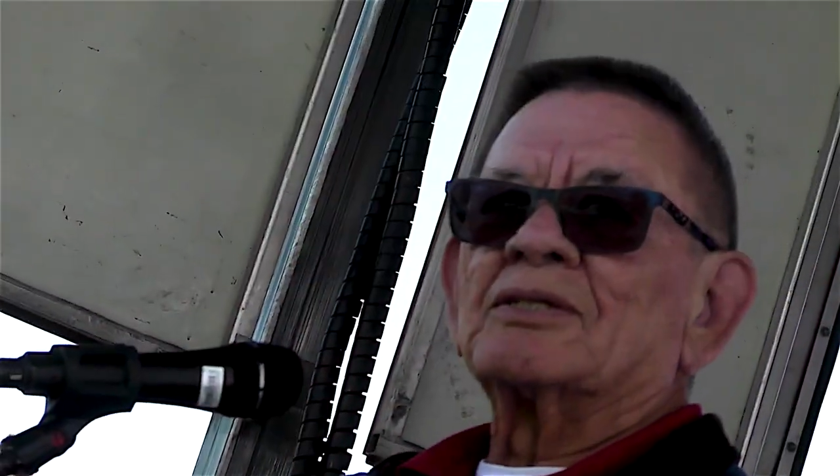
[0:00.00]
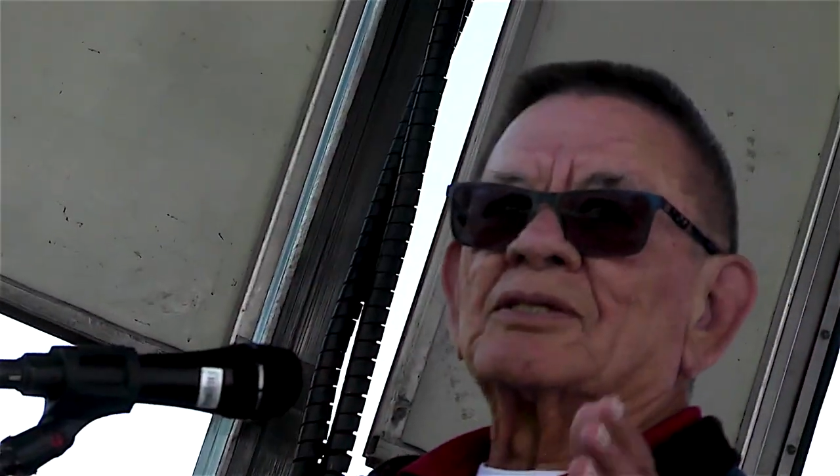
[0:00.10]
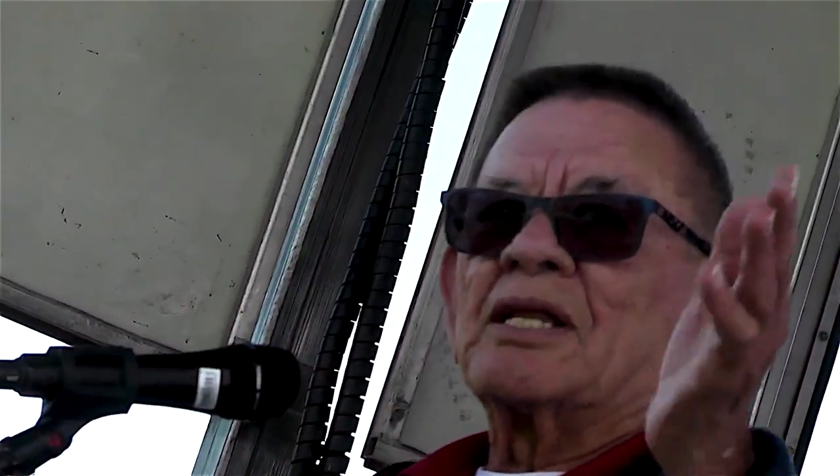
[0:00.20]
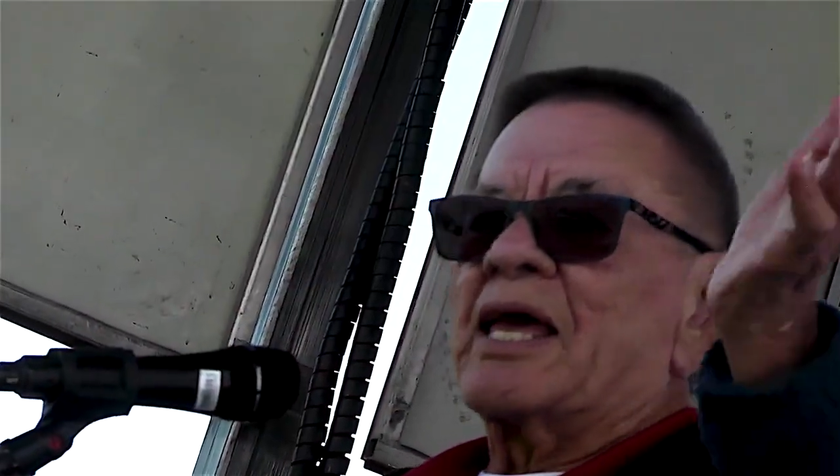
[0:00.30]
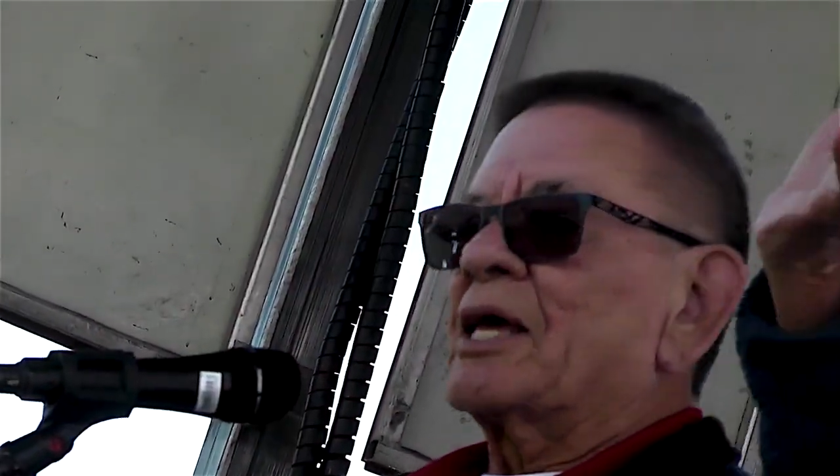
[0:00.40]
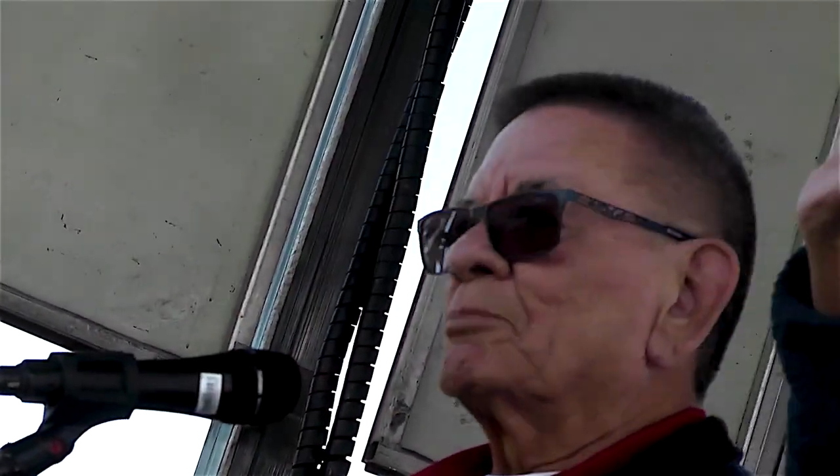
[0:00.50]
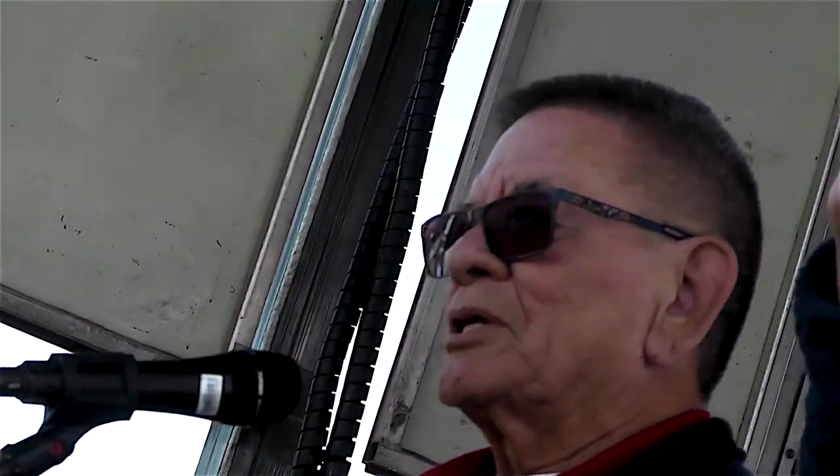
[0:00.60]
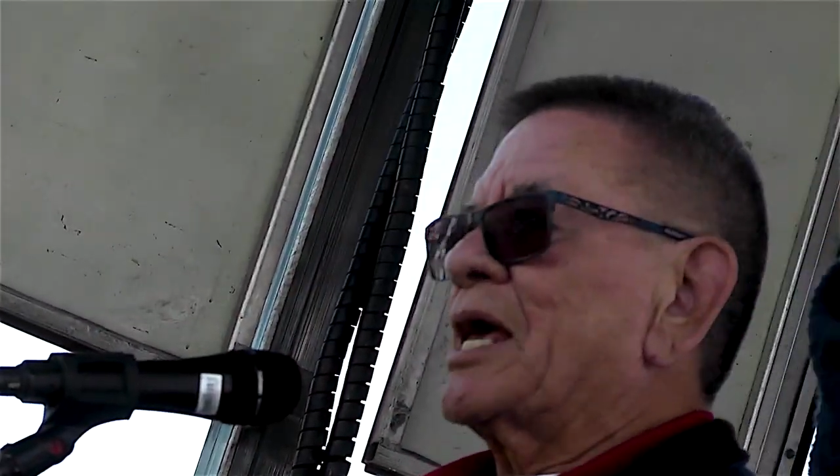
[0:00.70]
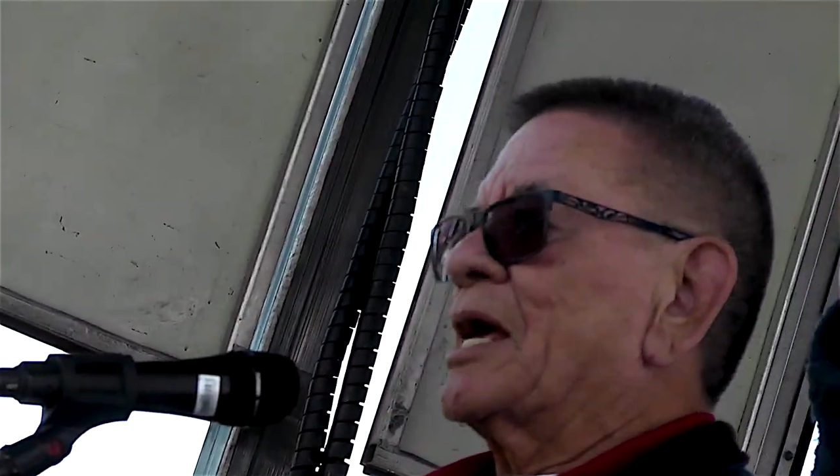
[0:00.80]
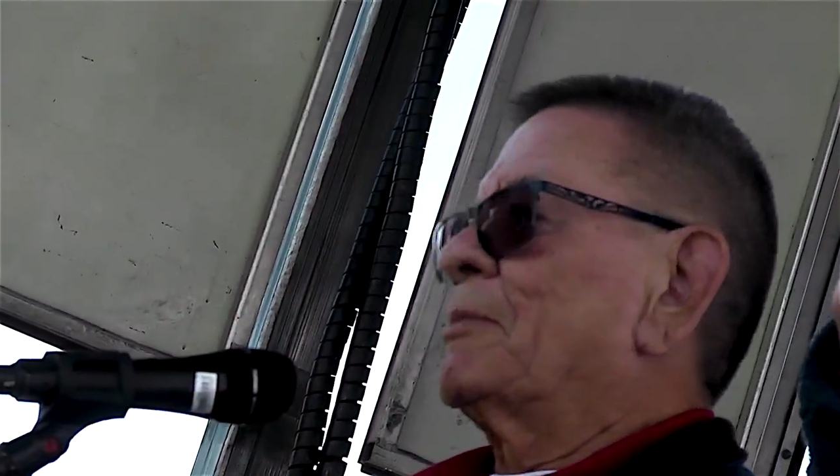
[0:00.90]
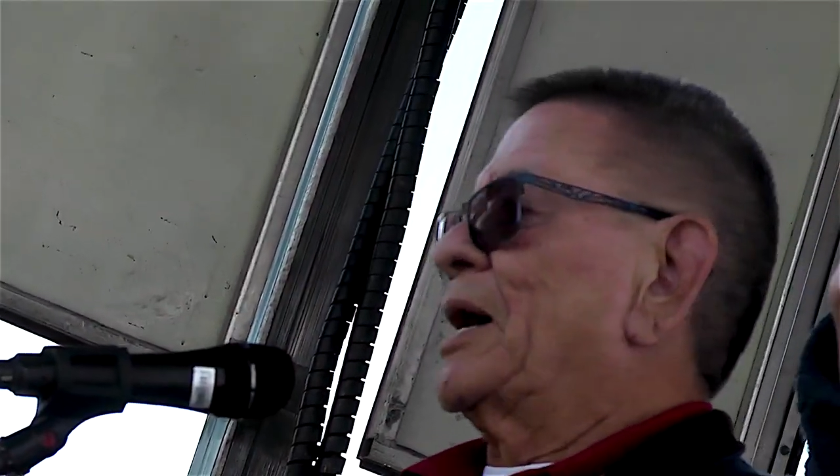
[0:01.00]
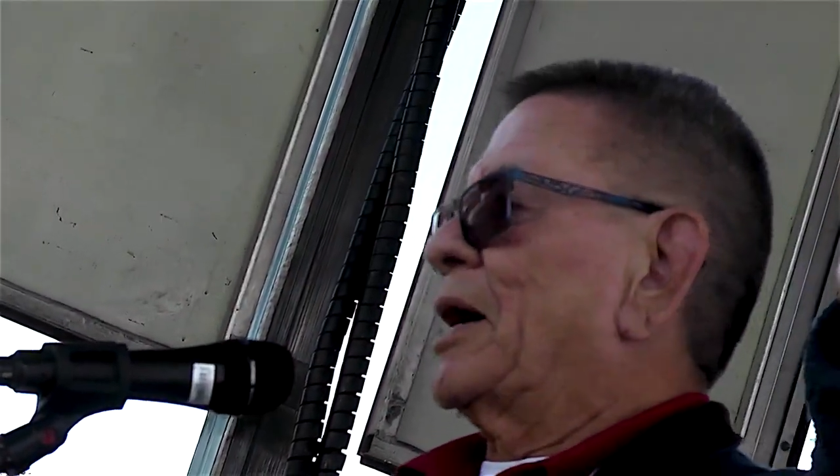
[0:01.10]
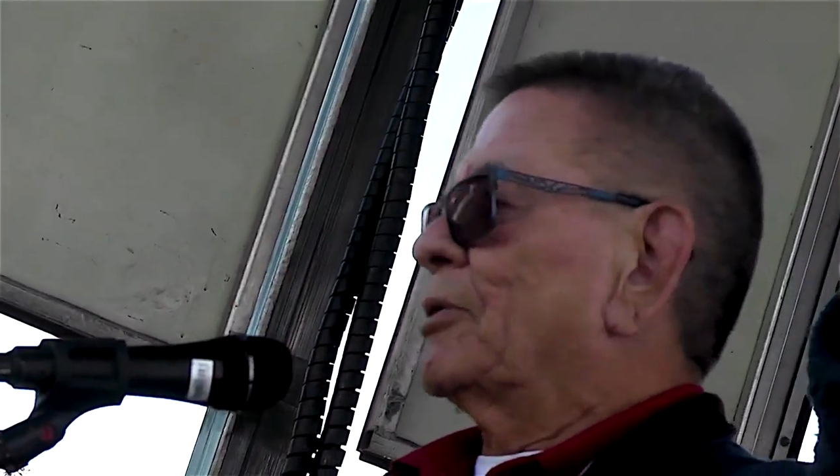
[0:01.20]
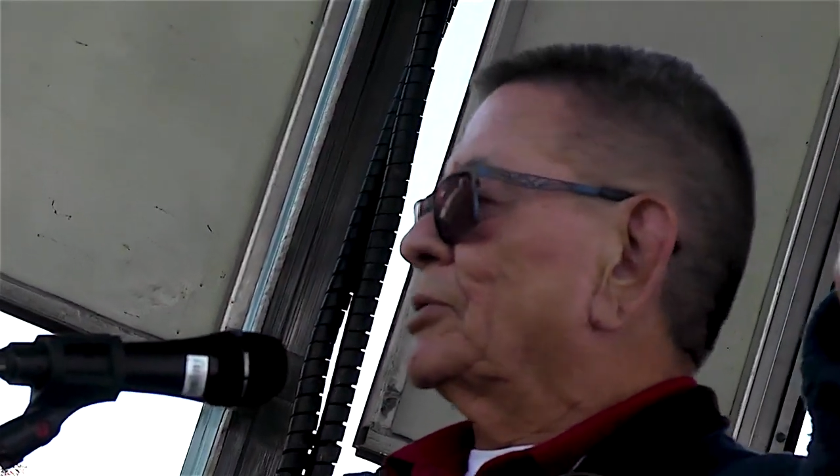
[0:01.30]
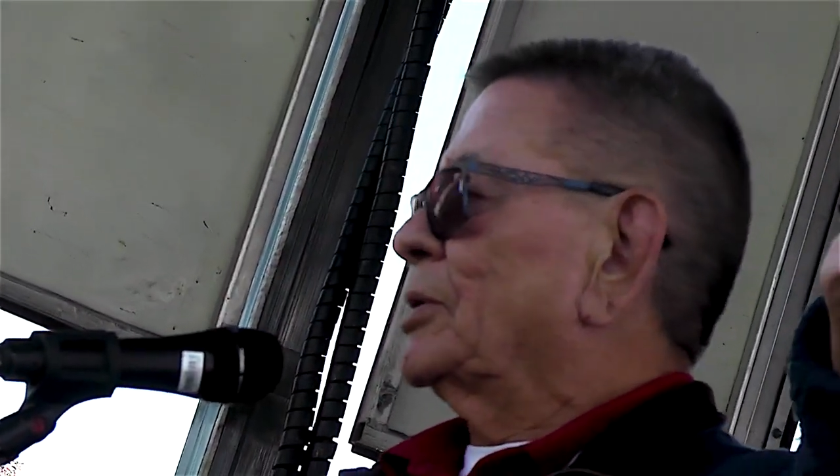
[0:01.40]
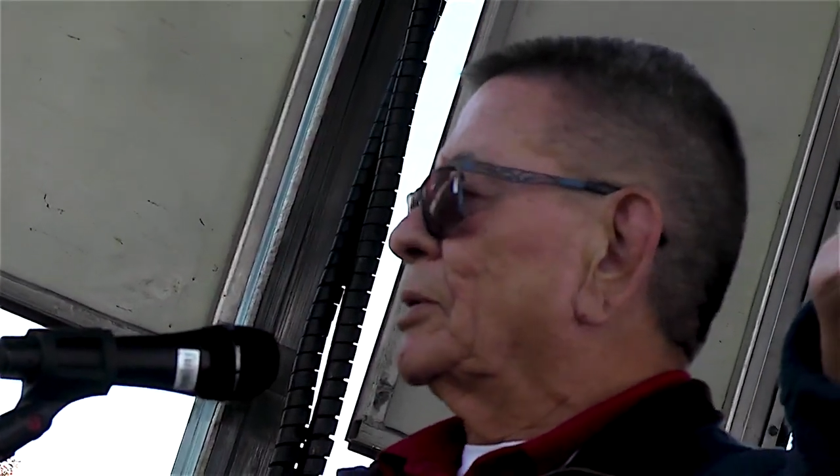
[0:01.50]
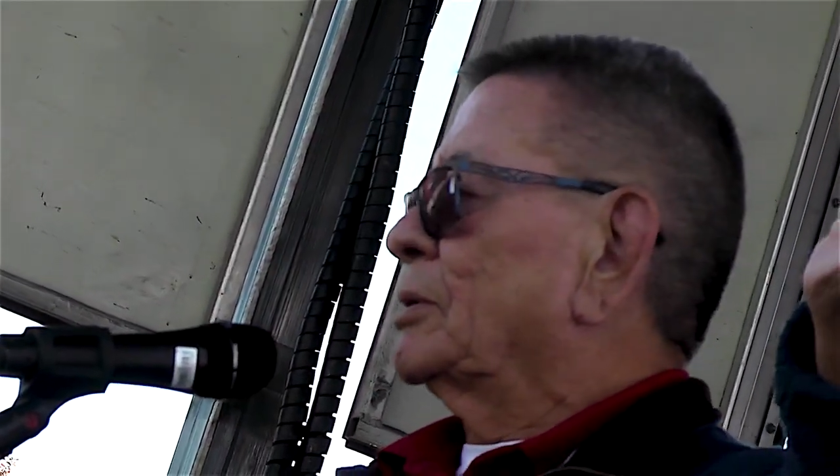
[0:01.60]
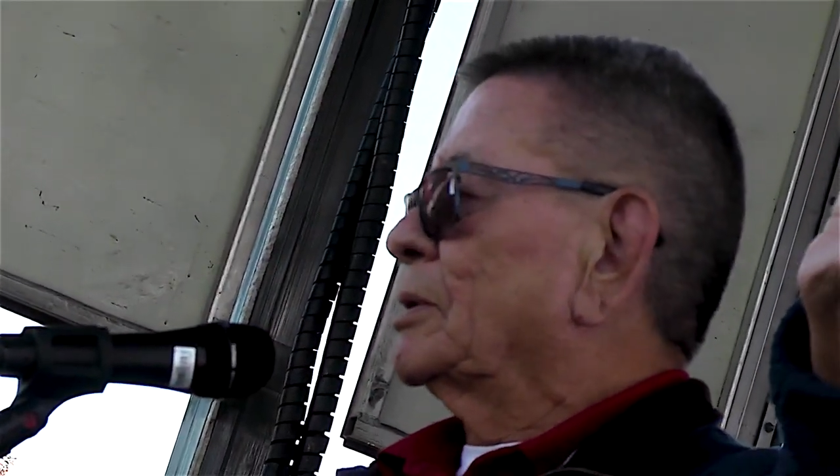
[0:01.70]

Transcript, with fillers: this damn dam out,